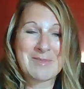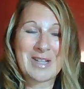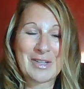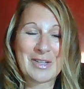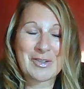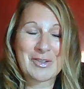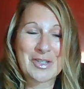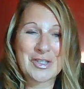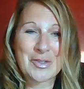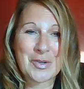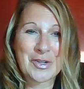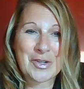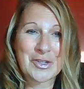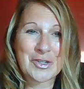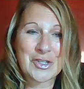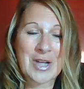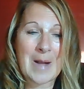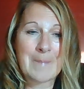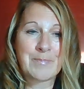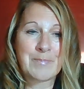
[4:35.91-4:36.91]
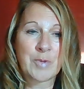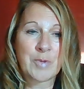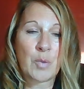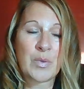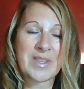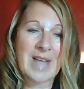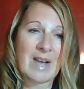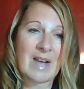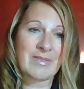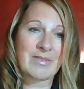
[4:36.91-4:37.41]
Mello could do her job
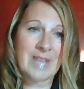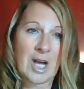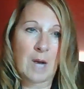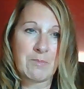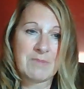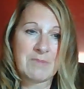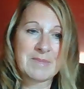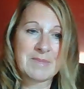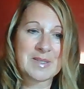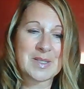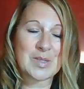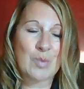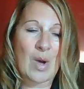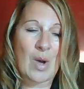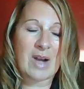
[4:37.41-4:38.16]
without the help of Mrs.